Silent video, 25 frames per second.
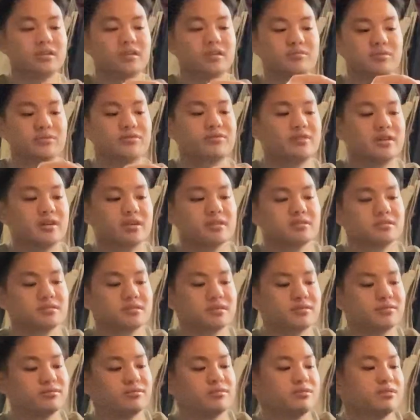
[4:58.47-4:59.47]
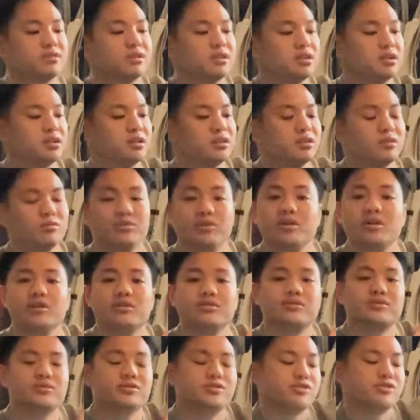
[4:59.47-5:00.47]
with friends if we go
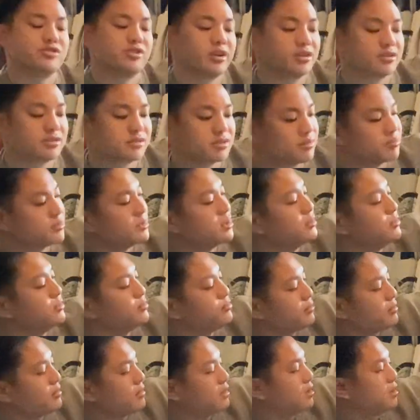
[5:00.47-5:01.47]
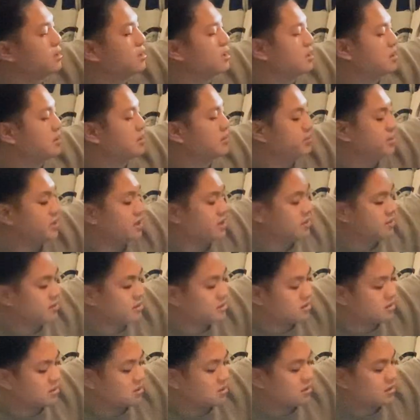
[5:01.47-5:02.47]
to a drink or something. But
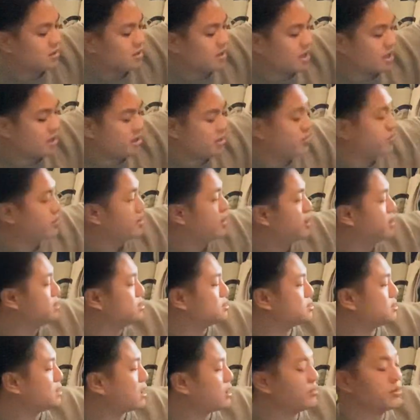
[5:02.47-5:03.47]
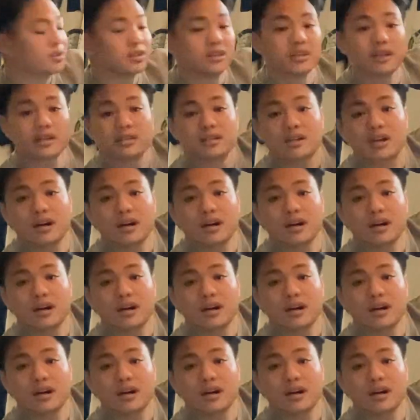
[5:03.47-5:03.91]
Anyways, I really like the